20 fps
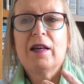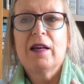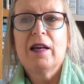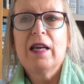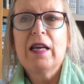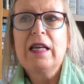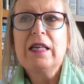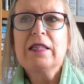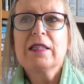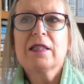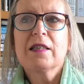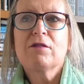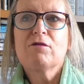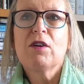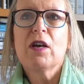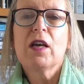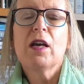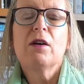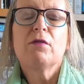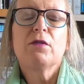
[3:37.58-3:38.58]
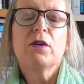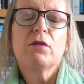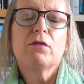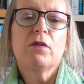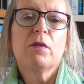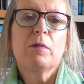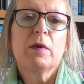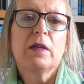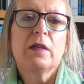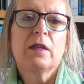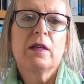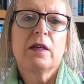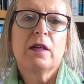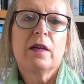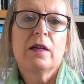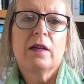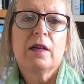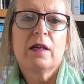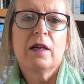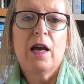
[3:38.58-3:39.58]
he's recovering from a
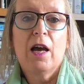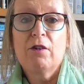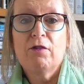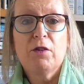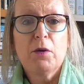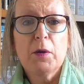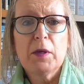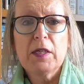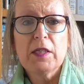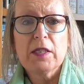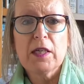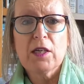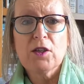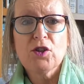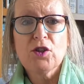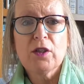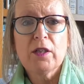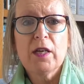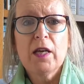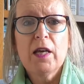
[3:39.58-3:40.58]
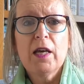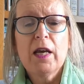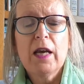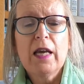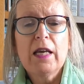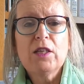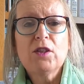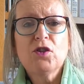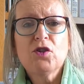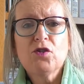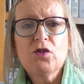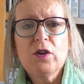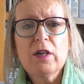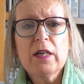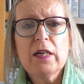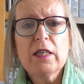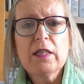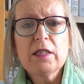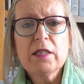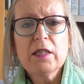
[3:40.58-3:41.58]
heroin addiction. He's
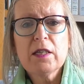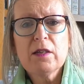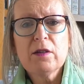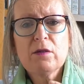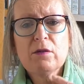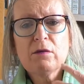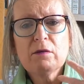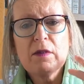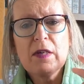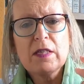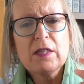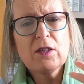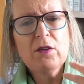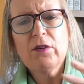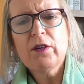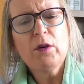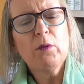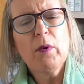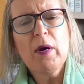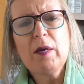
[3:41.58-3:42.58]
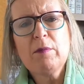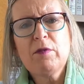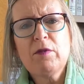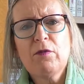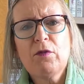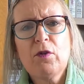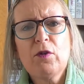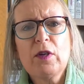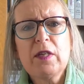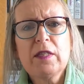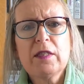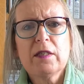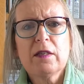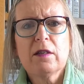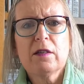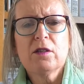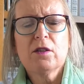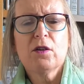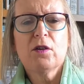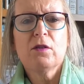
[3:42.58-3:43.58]
going away before he
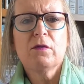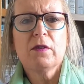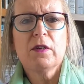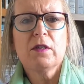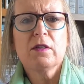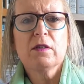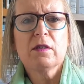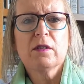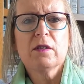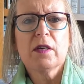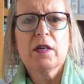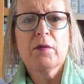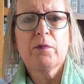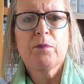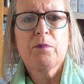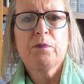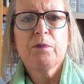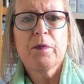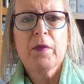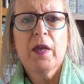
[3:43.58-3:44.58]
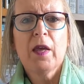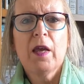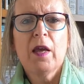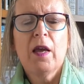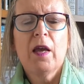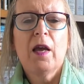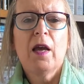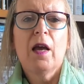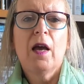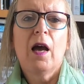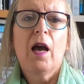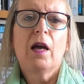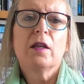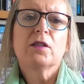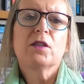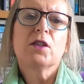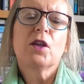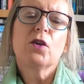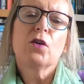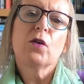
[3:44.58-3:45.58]
starts university.
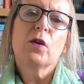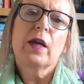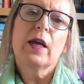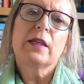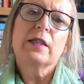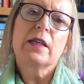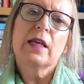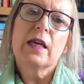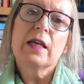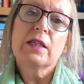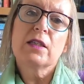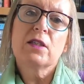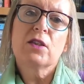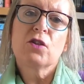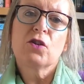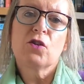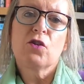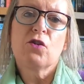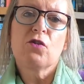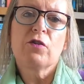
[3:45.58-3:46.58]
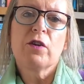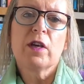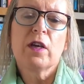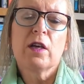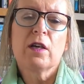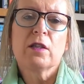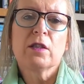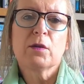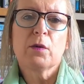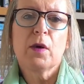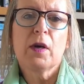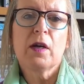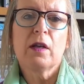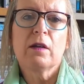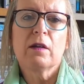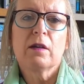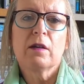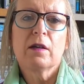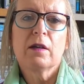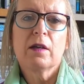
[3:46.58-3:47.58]
And so you get his story as
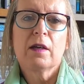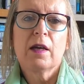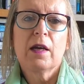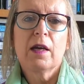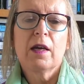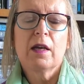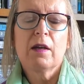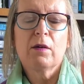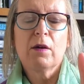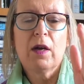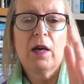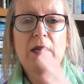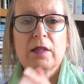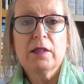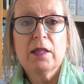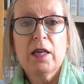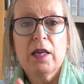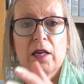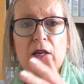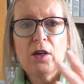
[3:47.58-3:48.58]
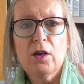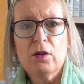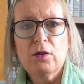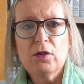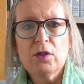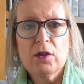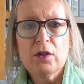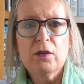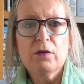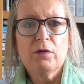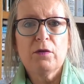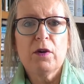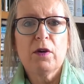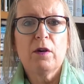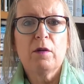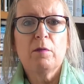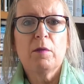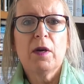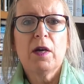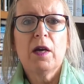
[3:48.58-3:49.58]
well as he goes to the
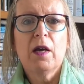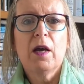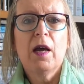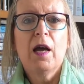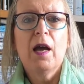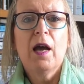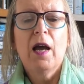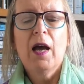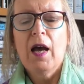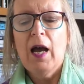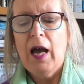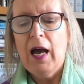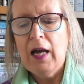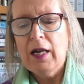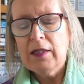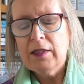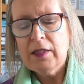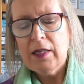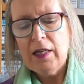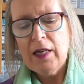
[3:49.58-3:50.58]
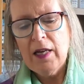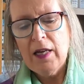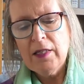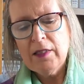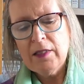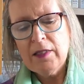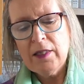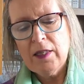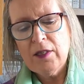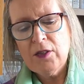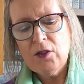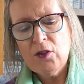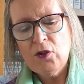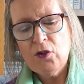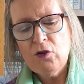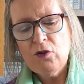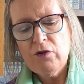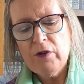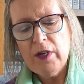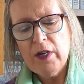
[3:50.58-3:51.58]
farm. And it's a
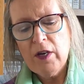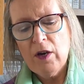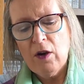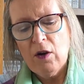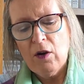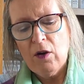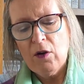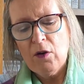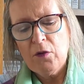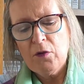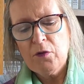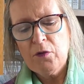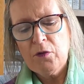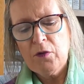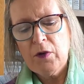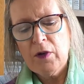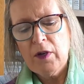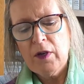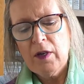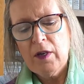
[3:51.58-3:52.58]
story of